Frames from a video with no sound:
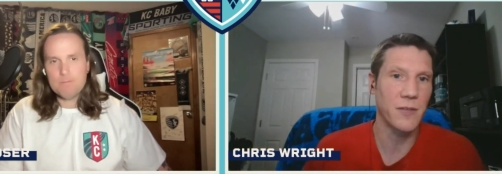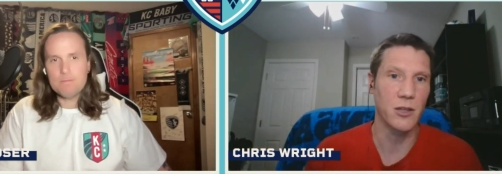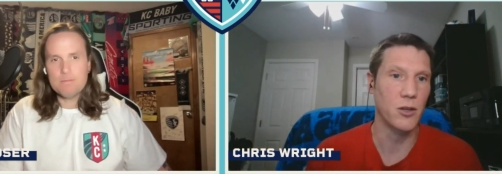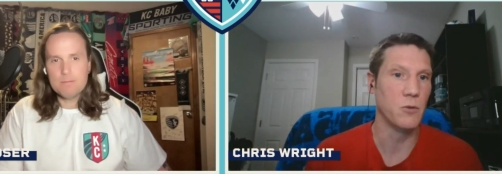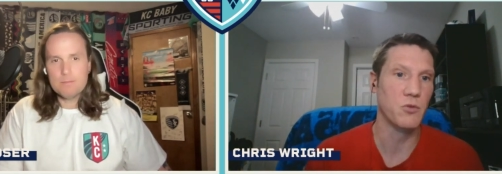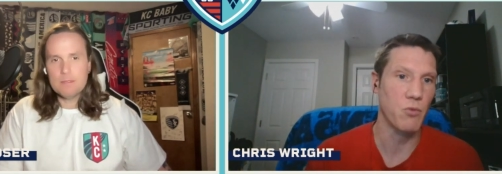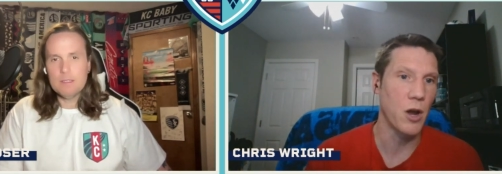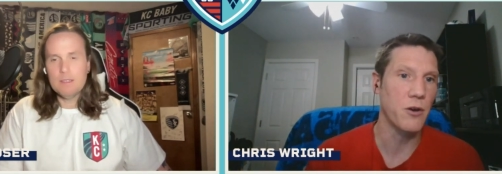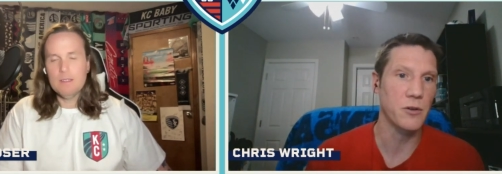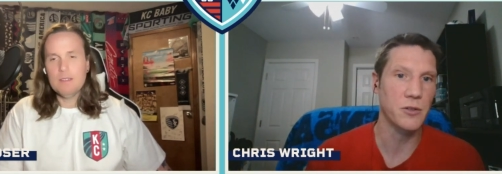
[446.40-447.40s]
Speaker 1: those
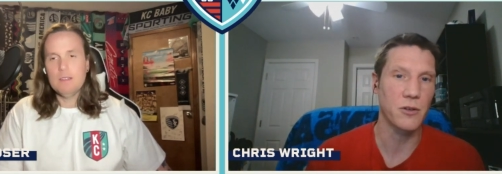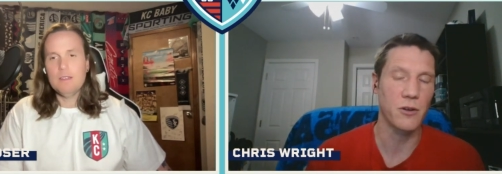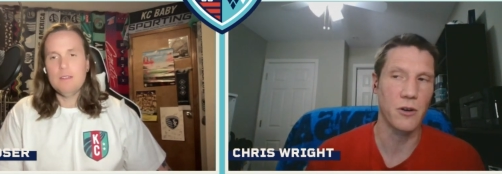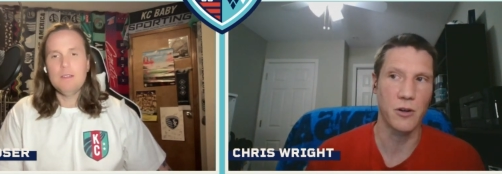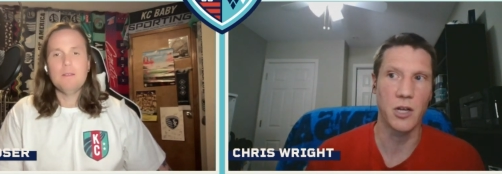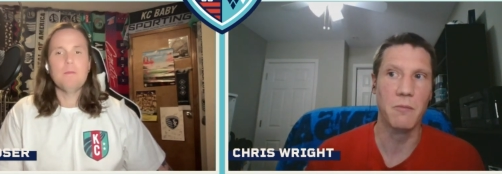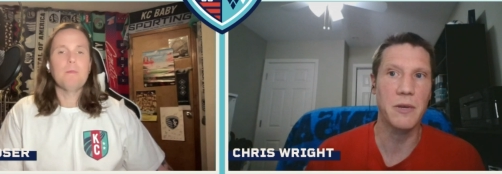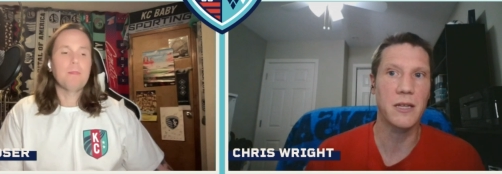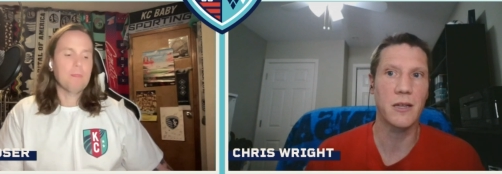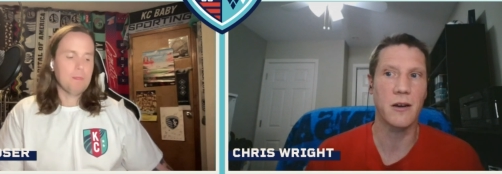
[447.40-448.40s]
runners are going to
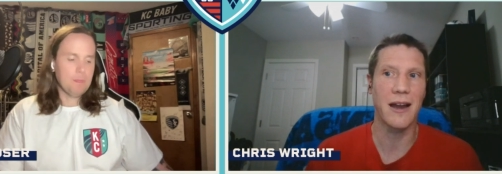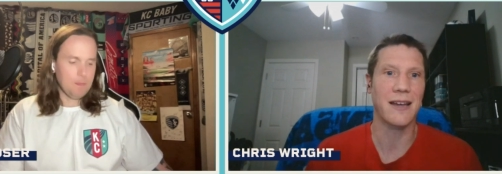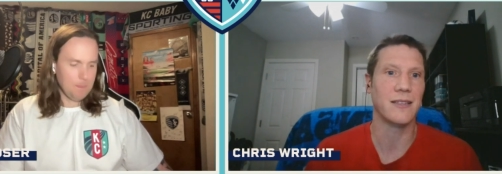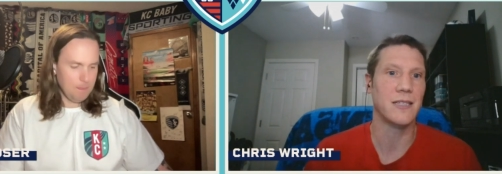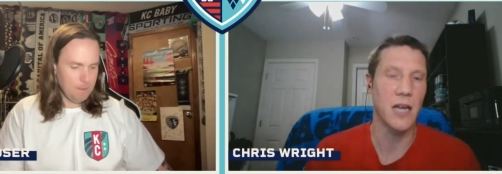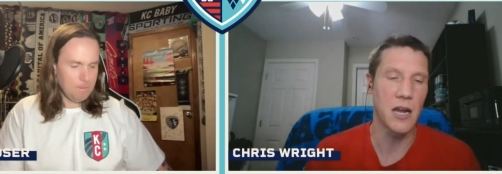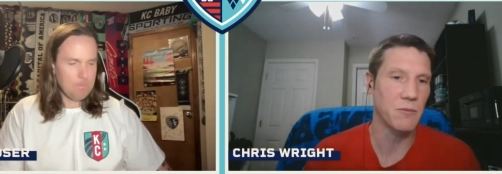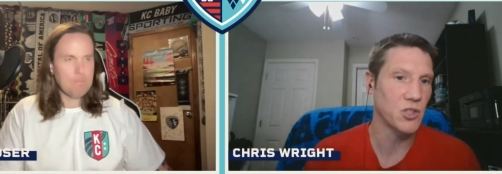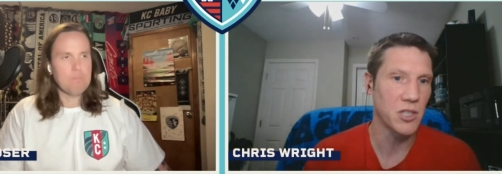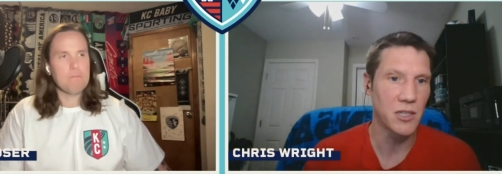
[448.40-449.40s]
be there at the
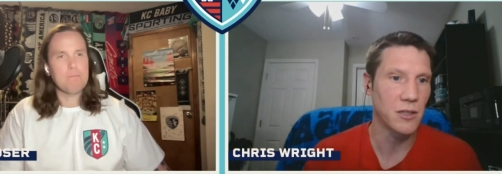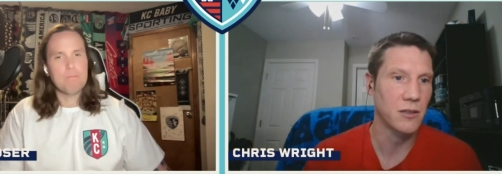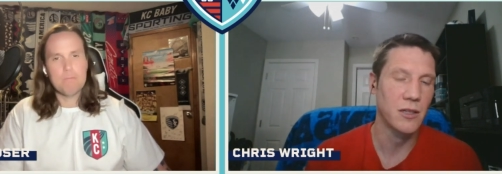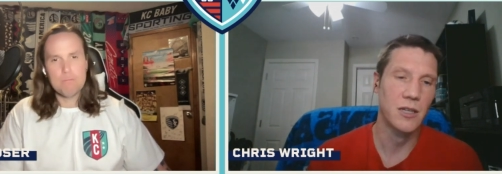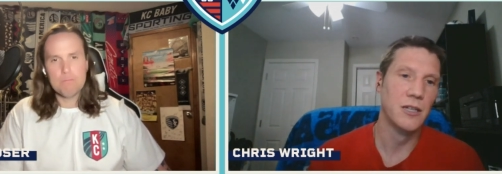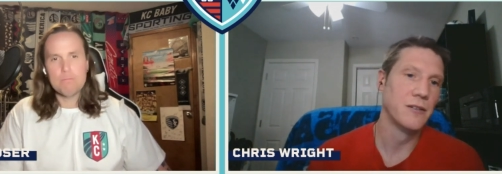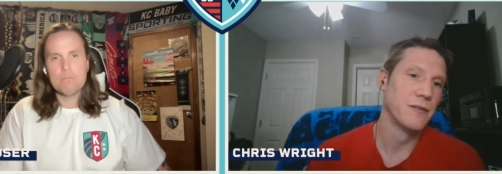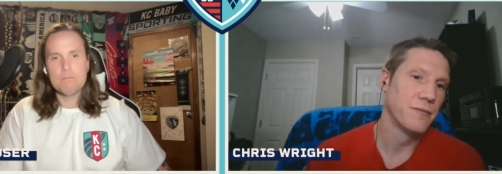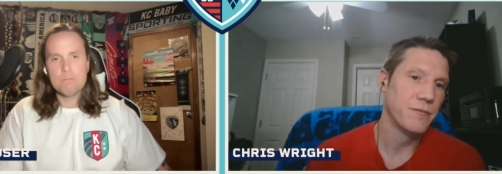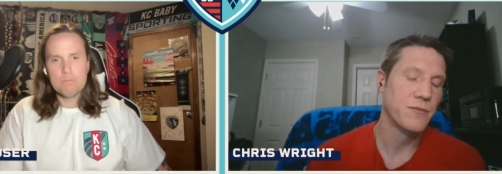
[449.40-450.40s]
time she
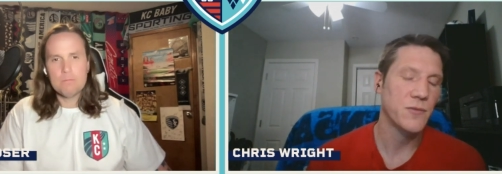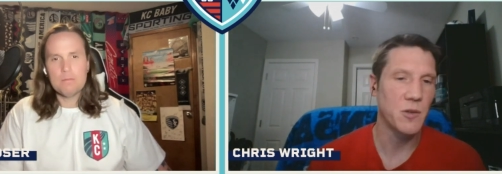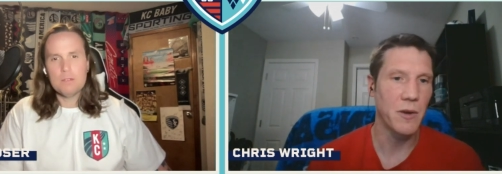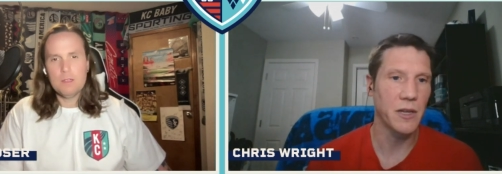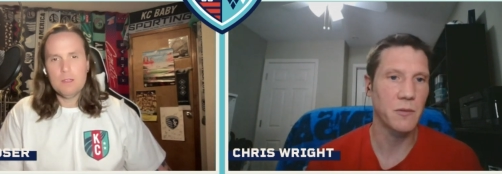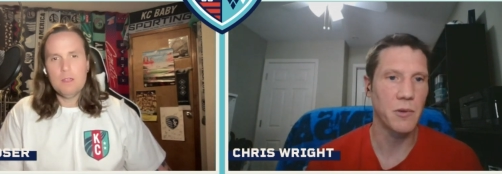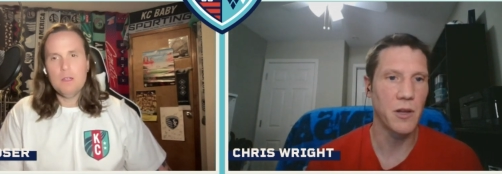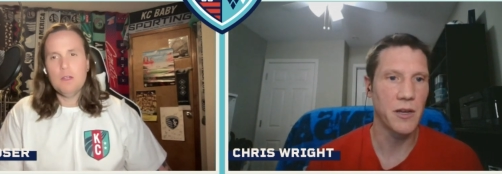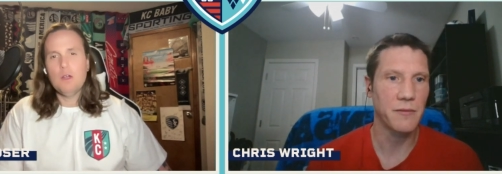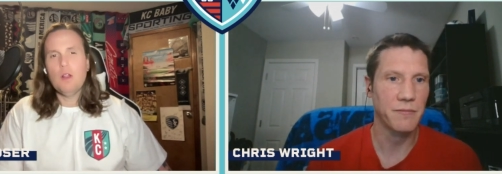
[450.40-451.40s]
she makes a
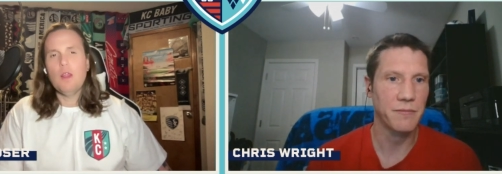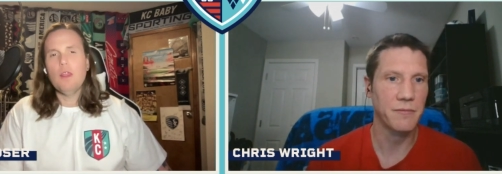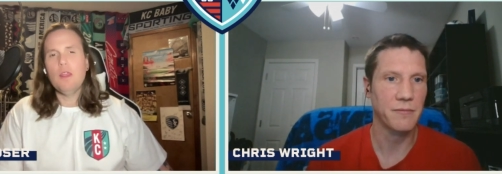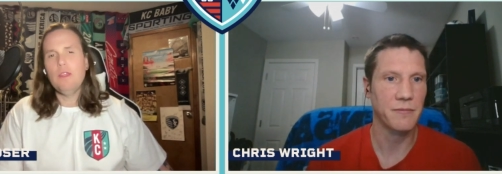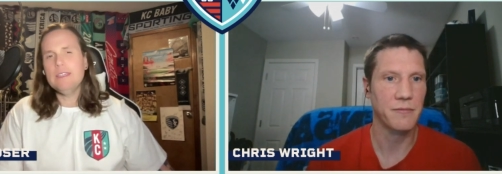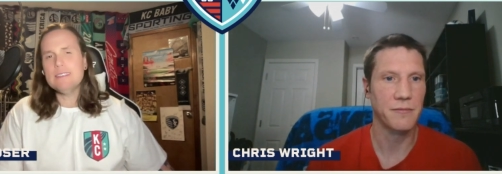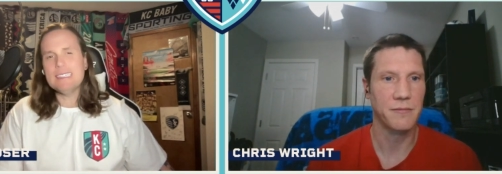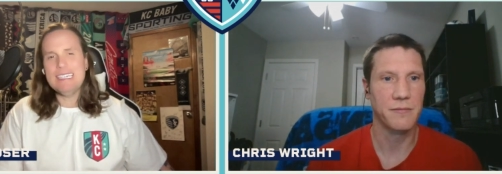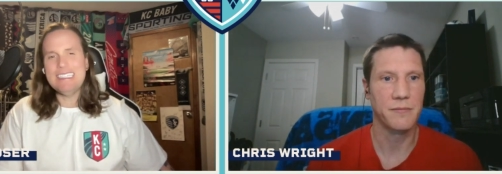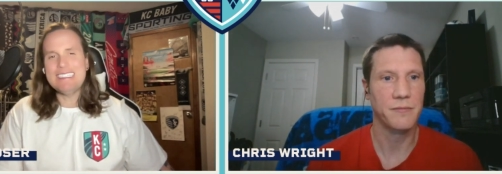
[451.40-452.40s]
play.
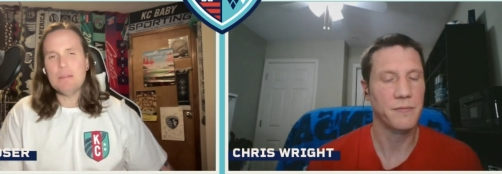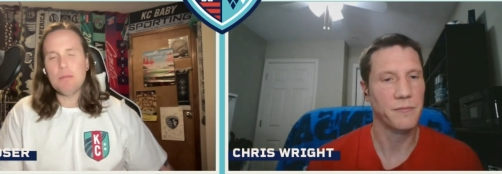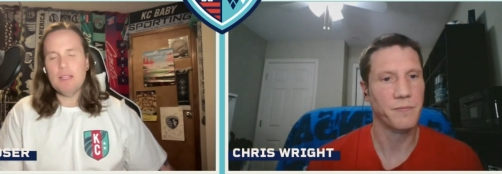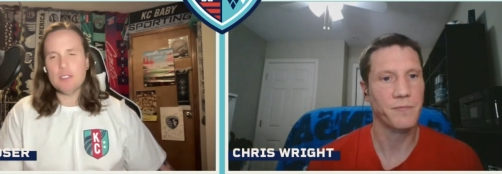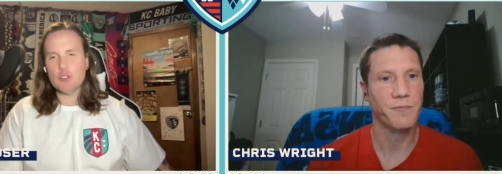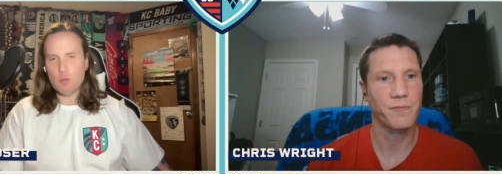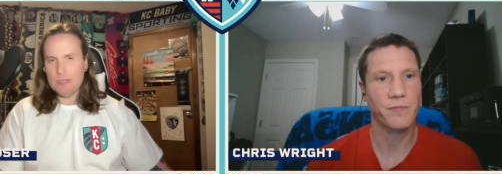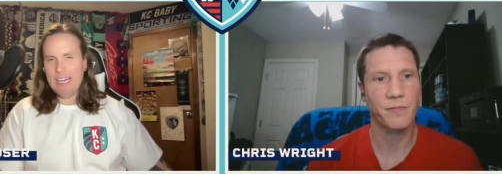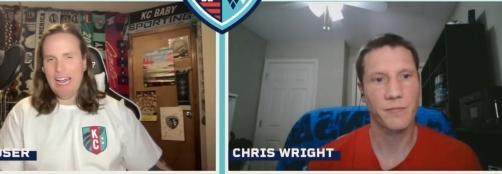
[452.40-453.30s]
Speaker 2: This is the pleasure we